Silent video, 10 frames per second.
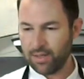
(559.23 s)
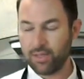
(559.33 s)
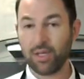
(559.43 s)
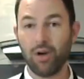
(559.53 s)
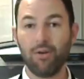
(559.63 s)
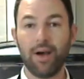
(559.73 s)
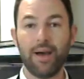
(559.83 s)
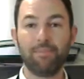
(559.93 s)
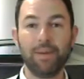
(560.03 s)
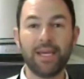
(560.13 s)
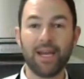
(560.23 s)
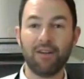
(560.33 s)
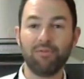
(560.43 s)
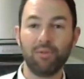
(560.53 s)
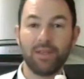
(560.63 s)
So be
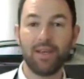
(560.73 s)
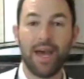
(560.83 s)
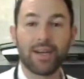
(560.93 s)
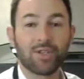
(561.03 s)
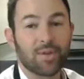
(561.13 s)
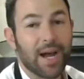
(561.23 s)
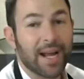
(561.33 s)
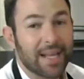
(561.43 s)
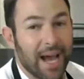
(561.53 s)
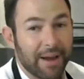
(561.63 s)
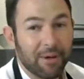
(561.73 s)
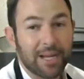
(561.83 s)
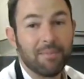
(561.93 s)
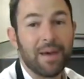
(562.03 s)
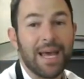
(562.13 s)
careful with the extract. I
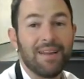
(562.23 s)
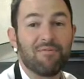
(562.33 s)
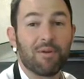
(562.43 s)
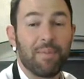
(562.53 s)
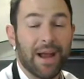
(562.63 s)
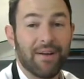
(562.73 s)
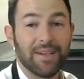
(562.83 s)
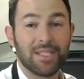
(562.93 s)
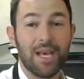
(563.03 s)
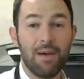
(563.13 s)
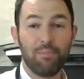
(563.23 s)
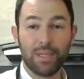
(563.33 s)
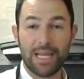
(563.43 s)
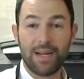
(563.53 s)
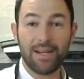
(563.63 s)
recommend for parents,
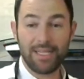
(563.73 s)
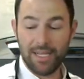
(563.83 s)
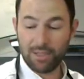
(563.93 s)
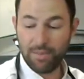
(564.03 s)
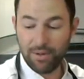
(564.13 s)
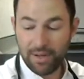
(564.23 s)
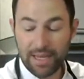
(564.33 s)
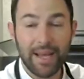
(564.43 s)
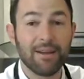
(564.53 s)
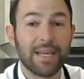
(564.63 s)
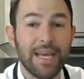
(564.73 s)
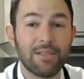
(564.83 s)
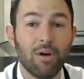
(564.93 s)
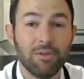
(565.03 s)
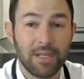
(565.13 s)
put that on a teaspoon and let your
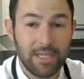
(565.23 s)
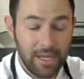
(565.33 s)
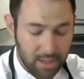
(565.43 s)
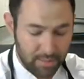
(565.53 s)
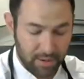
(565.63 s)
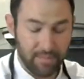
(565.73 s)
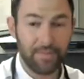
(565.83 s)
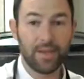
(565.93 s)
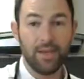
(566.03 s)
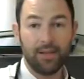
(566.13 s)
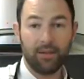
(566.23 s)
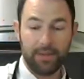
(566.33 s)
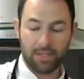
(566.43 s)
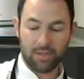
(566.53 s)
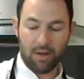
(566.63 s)
kids hold the teaspoon. A little
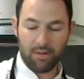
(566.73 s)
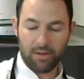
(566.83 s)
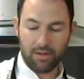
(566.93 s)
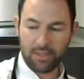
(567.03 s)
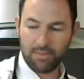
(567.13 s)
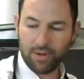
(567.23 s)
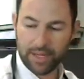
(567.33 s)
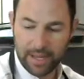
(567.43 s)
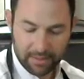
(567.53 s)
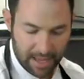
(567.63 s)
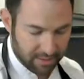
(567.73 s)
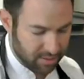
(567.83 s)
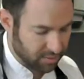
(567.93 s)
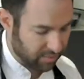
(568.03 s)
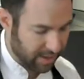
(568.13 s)
bit of salt to bring out
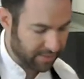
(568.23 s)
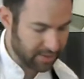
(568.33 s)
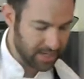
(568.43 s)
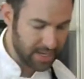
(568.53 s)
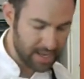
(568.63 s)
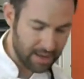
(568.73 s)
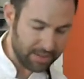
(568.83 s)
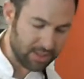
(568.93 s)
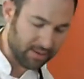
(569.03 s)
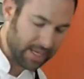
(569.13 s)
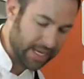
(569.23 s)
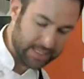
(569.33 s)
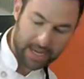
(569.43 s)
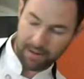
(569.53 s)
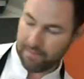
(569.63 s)
those flavors. I'm gonna turn the heat
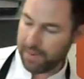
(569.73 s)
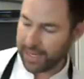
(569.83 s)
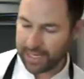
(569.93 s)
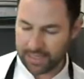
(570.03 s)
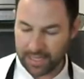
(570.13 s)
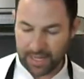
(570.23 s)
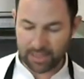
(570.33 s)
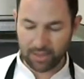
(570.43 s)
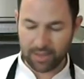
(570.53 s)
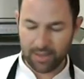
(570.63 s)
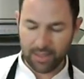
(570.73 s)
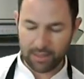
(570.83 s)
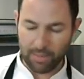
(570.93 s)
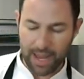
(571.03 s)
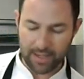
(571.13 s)
down a bit because these
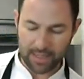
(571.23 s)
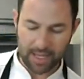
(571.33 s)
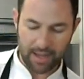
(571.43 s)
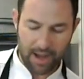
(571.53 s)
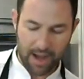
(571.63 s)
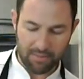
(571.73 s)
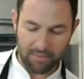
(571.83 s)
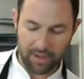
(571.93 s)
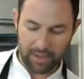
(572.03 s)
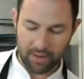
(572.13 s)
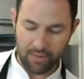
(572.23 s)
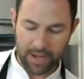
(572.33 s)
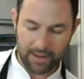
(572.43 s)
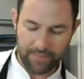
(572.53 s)
pan does get hot really quick.